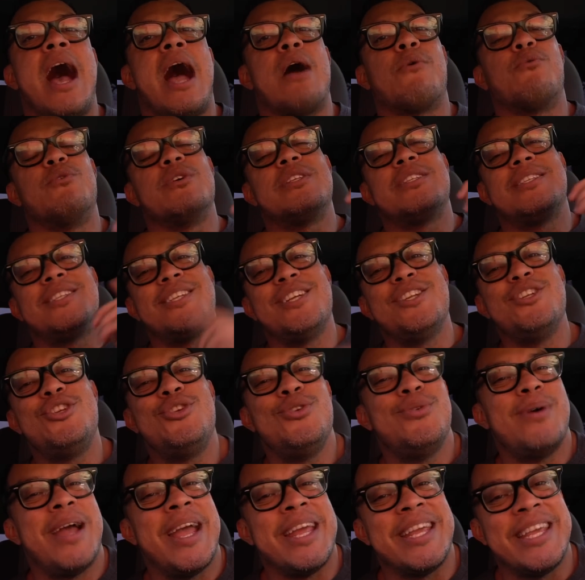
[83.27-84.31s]
I will send
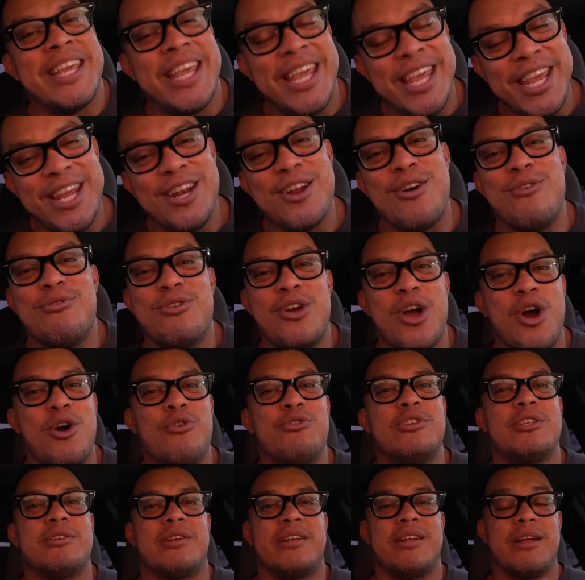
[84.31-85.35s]
you a Keto
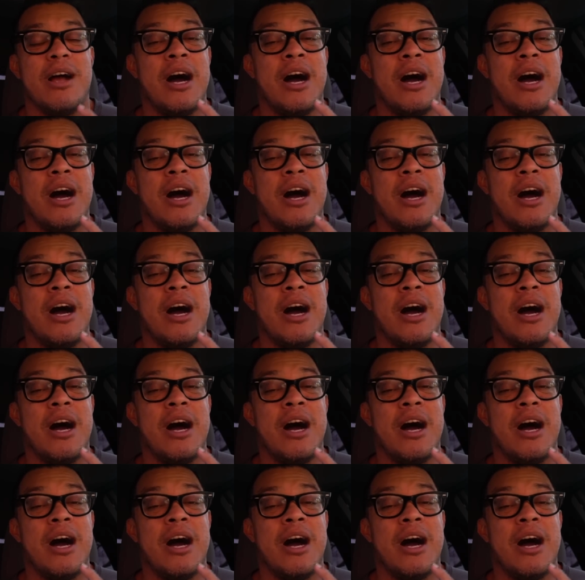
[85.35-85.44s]
Coach